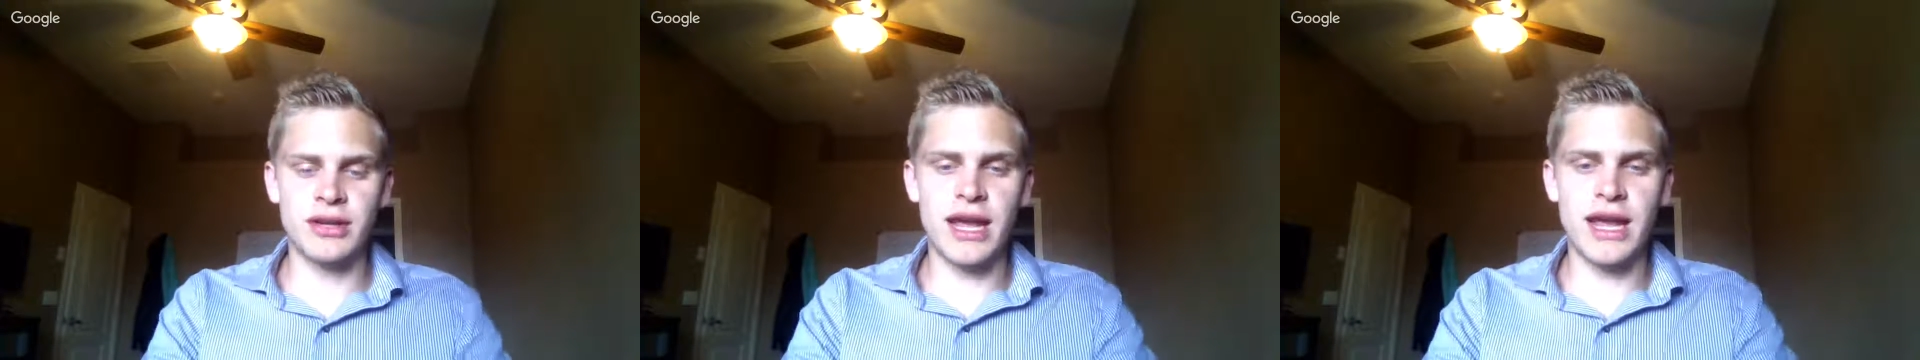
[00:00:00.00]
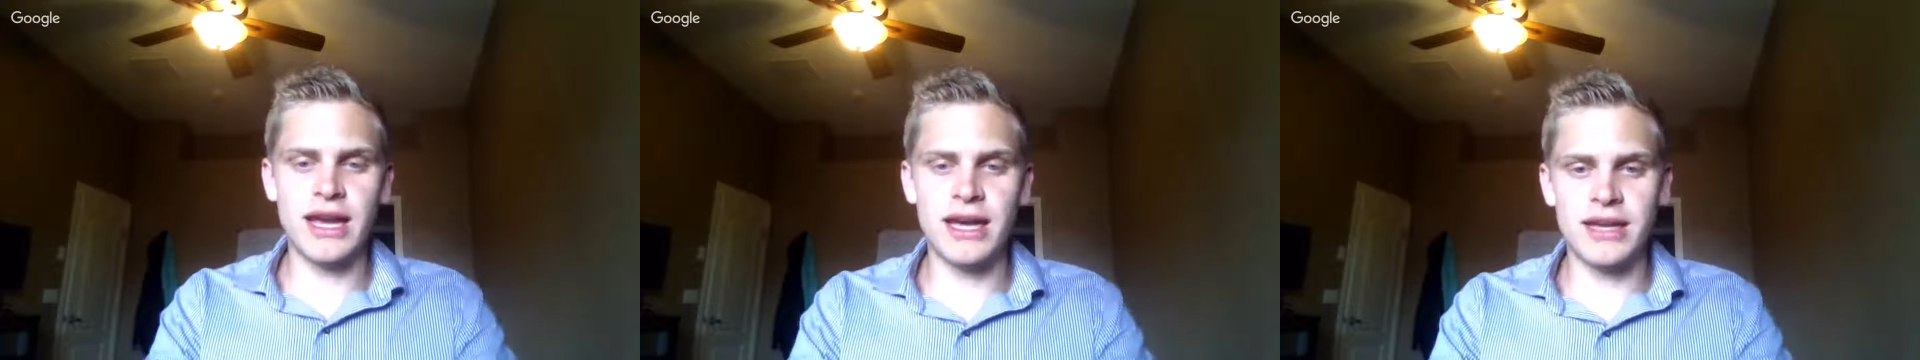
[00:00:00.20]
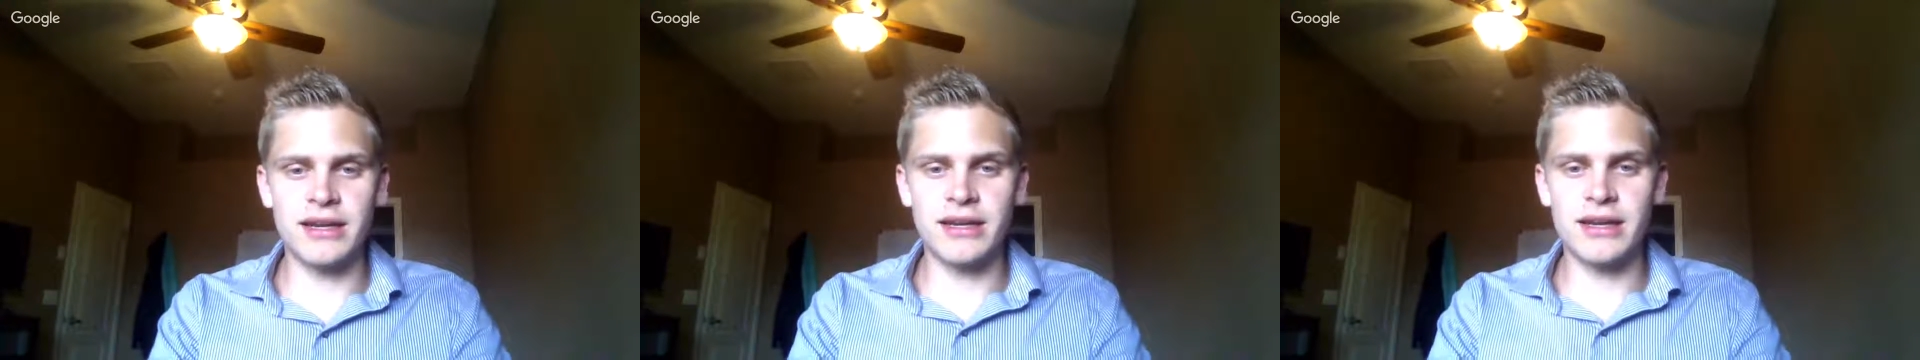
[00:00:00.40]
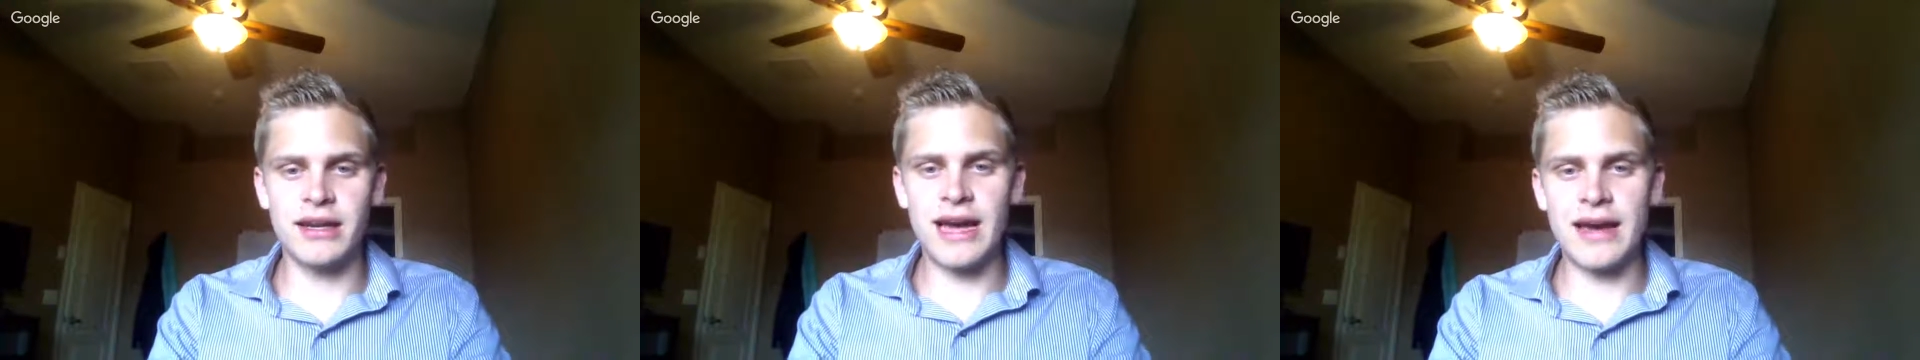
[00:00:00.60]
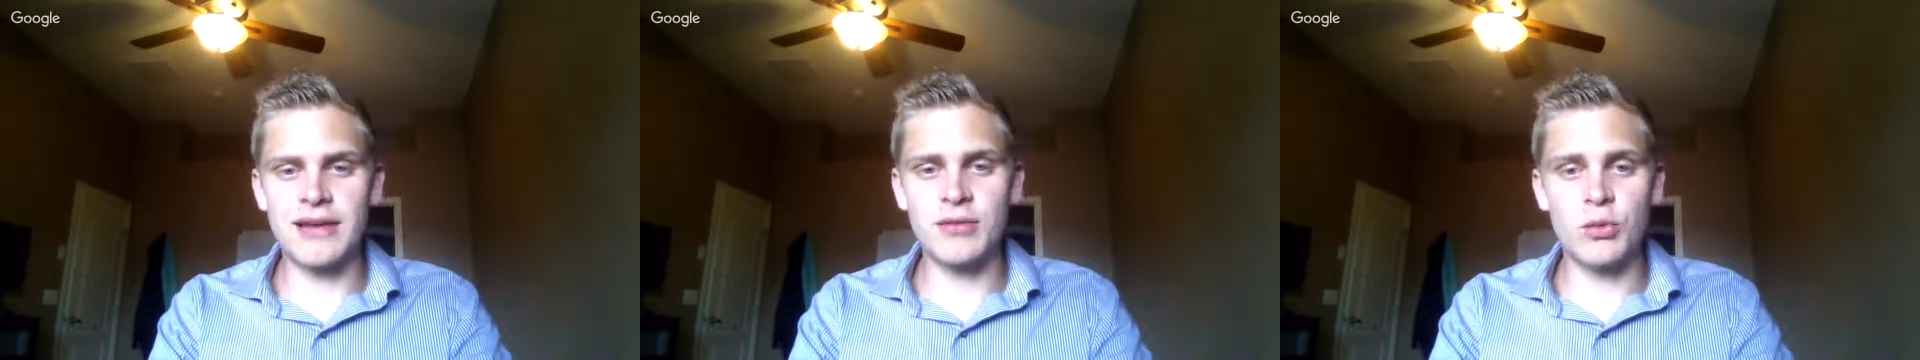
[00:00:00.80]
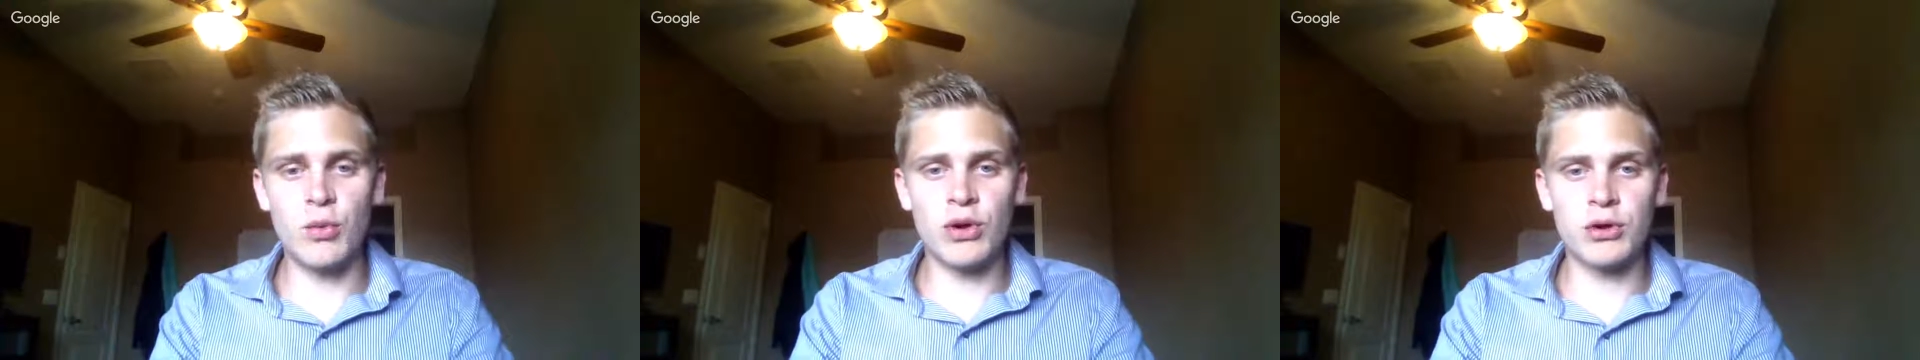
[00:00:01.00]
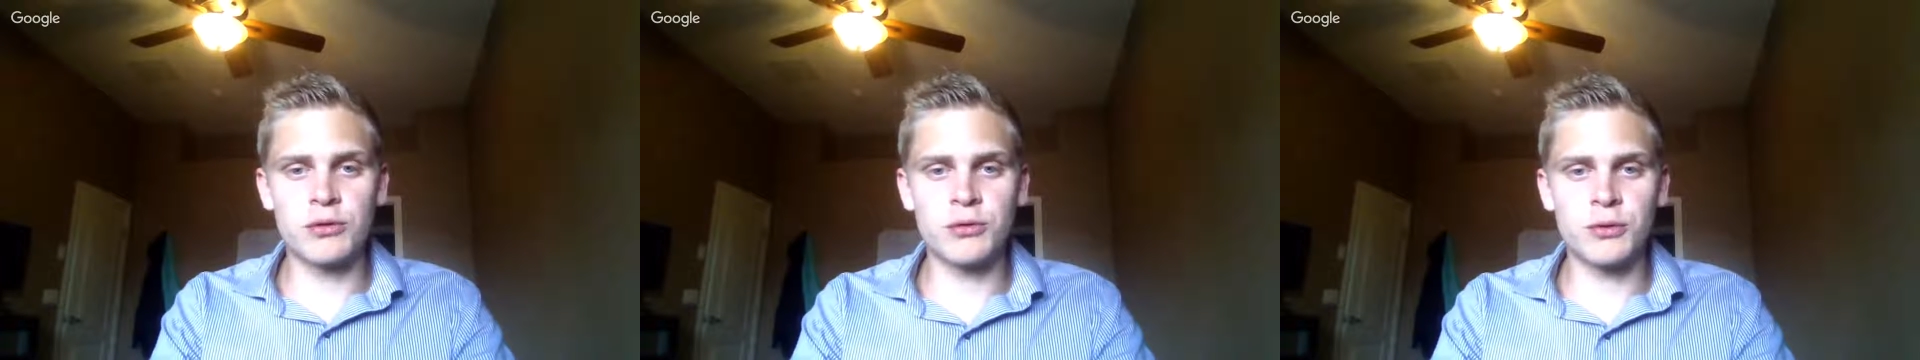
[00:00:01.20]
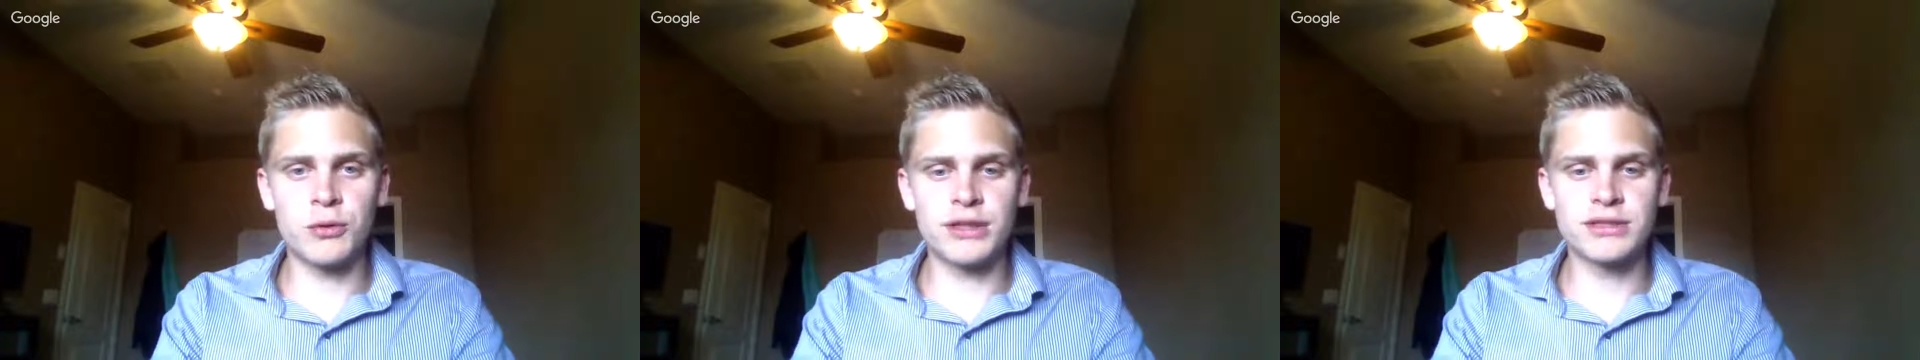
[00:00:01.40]
and have a
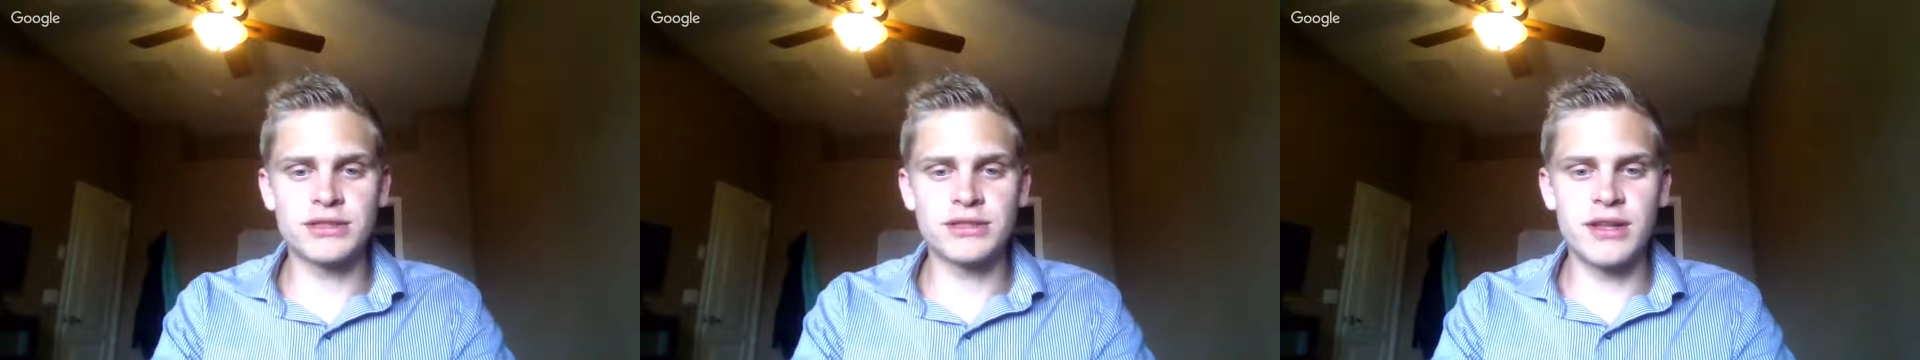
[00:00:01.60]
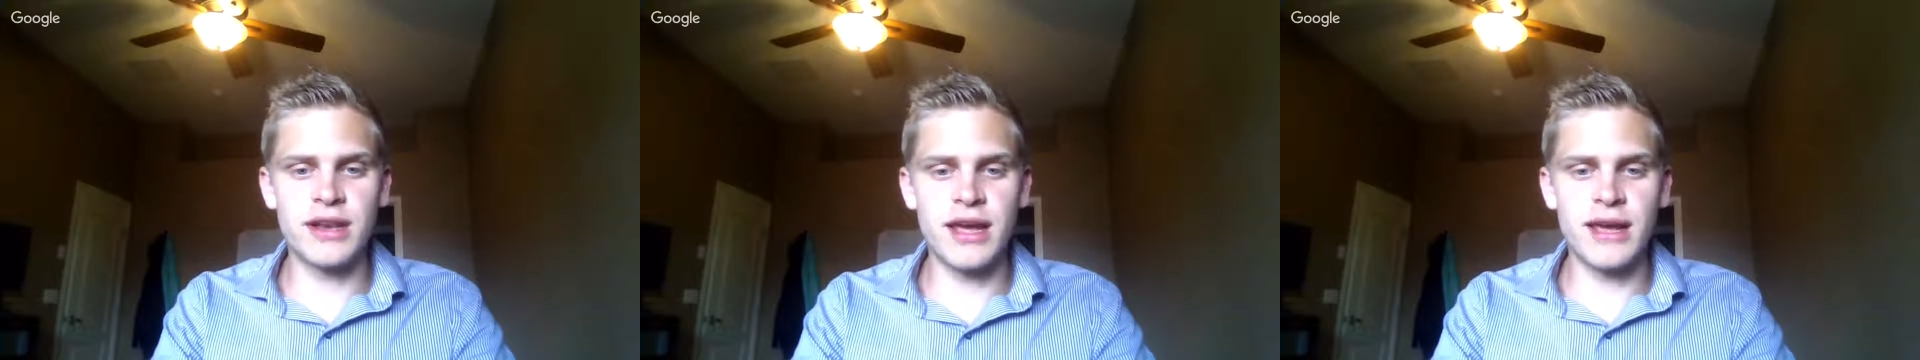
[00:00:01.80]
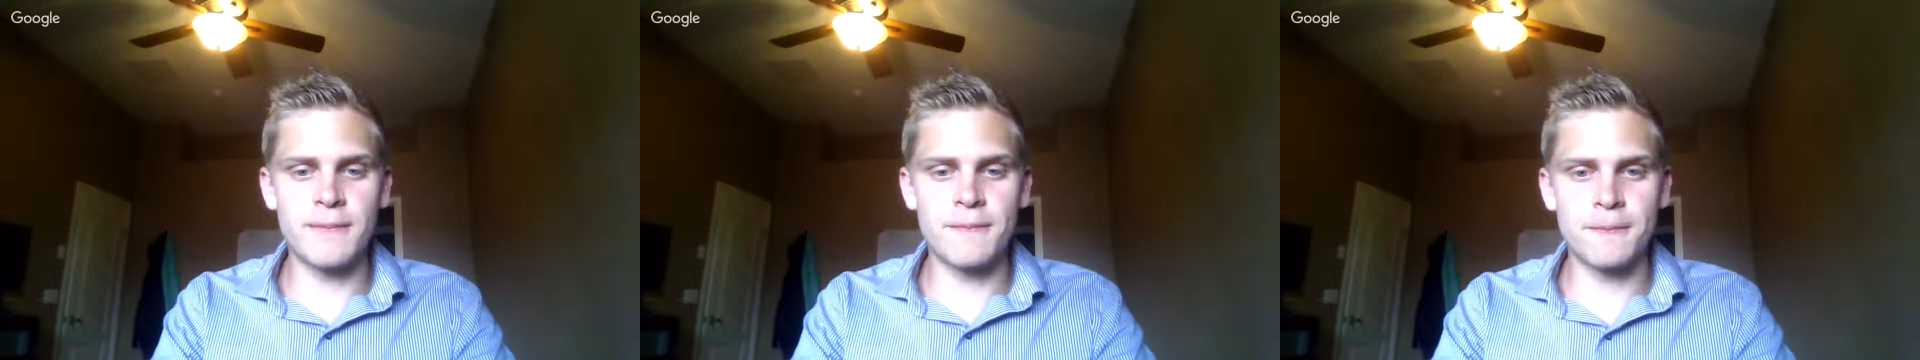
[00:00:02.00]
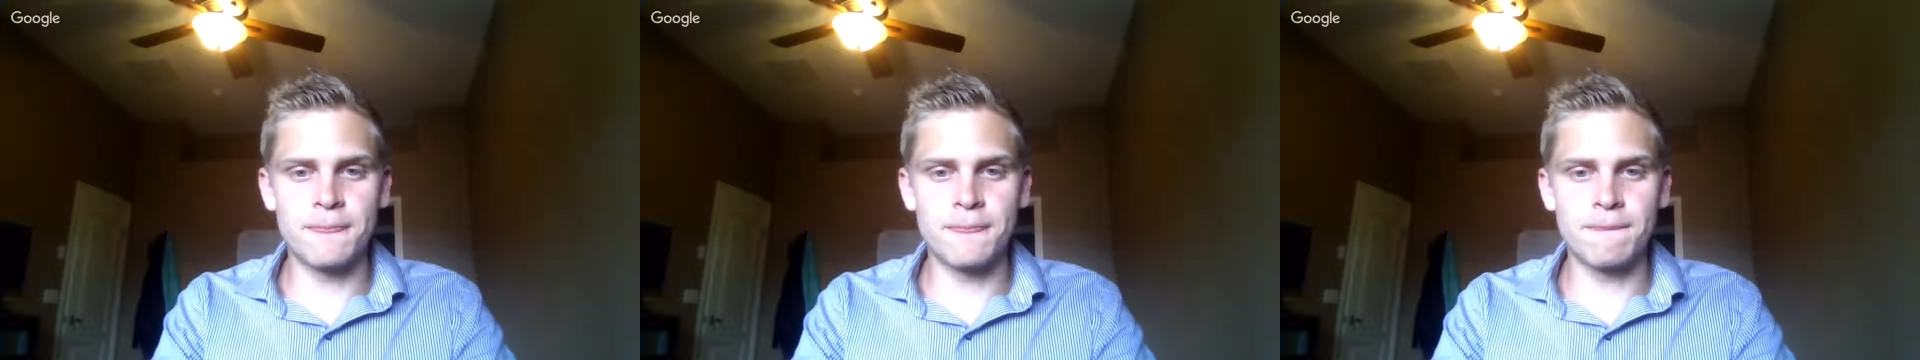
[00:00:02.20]
wonderful rest of the day.